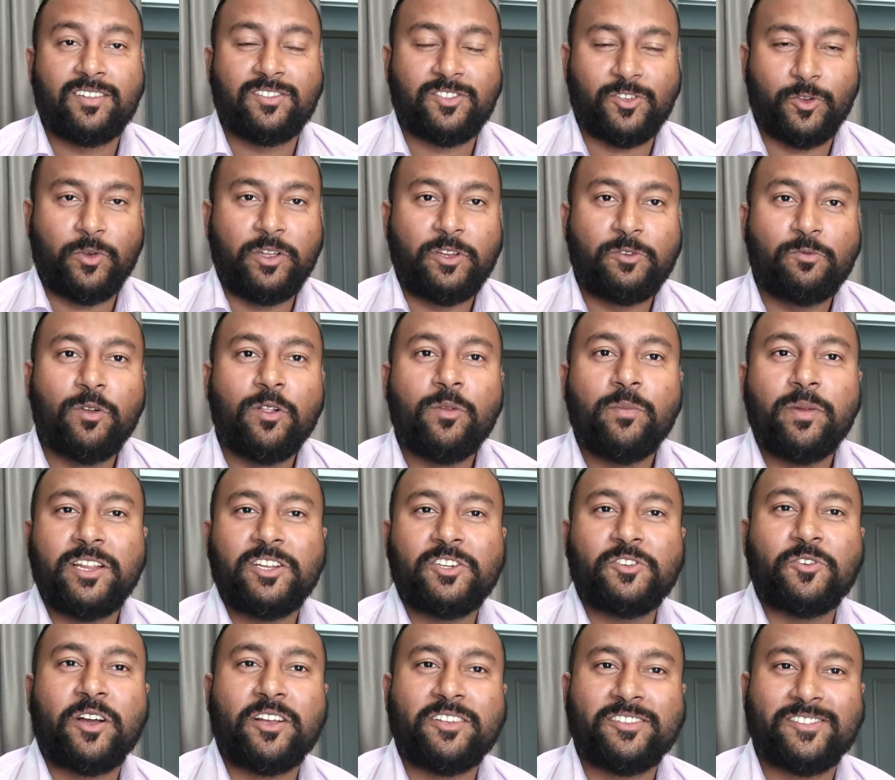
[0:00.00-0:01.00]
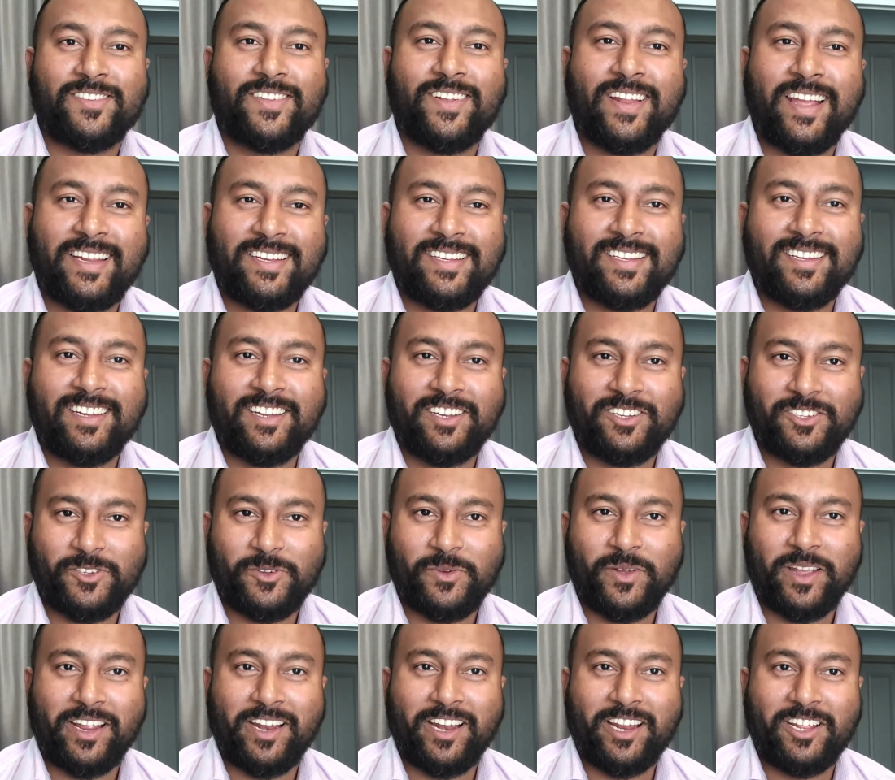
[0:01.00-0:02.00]
So it will be translated into
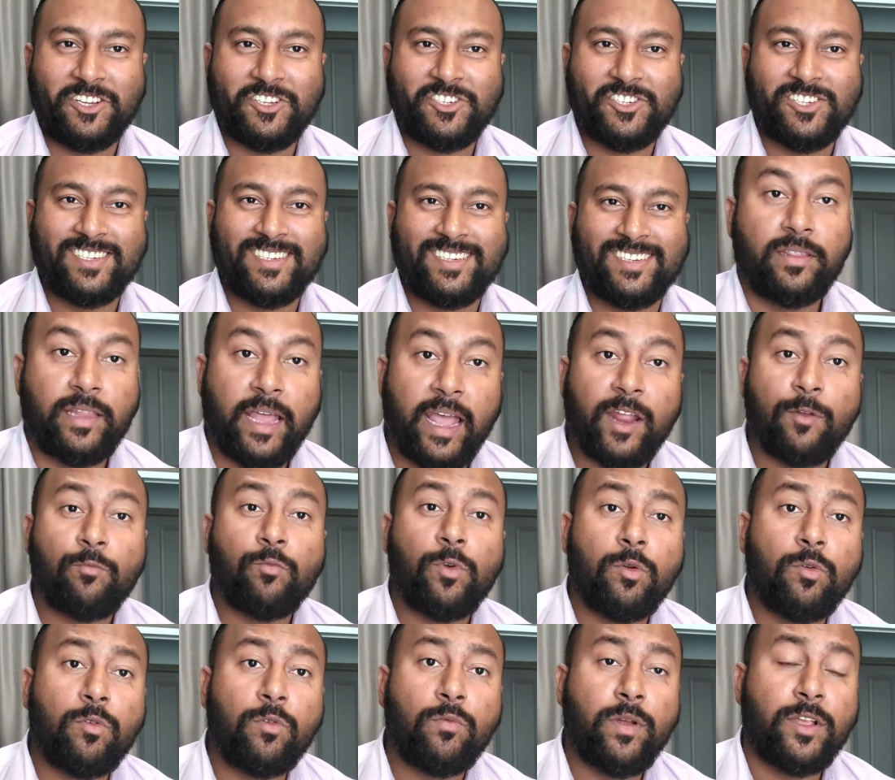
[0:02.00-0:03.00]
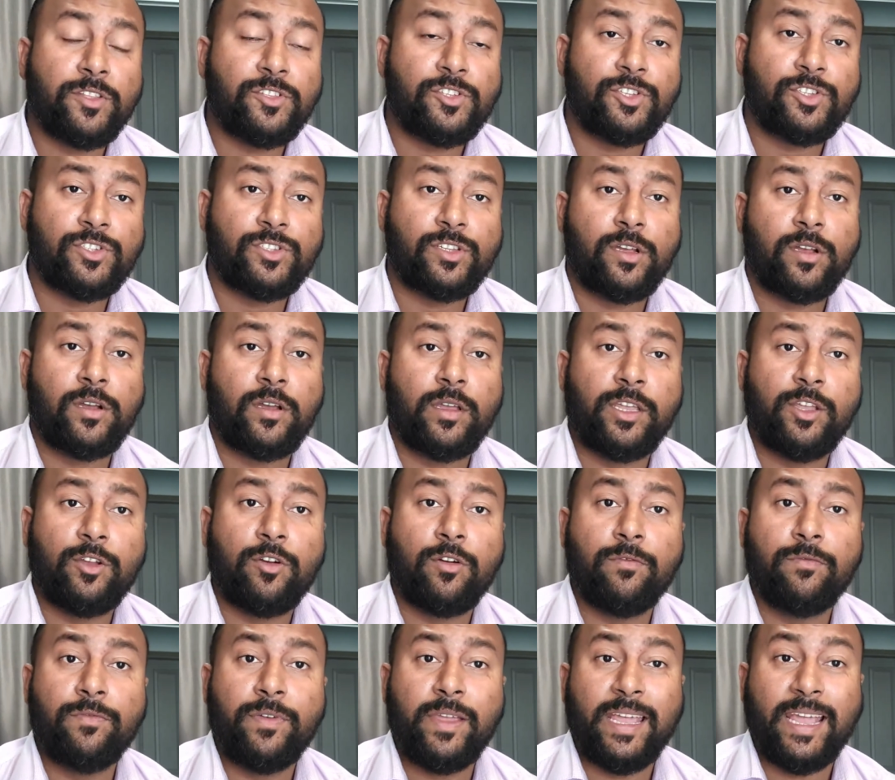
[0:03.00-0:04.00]
English. Then we will register
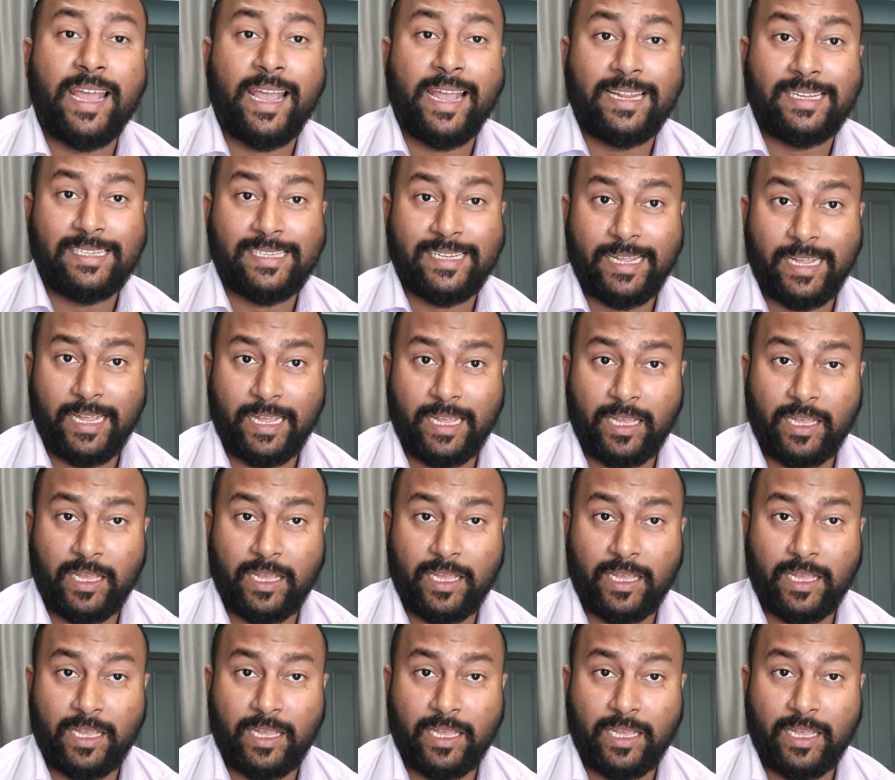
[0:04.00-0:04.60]
your VAT.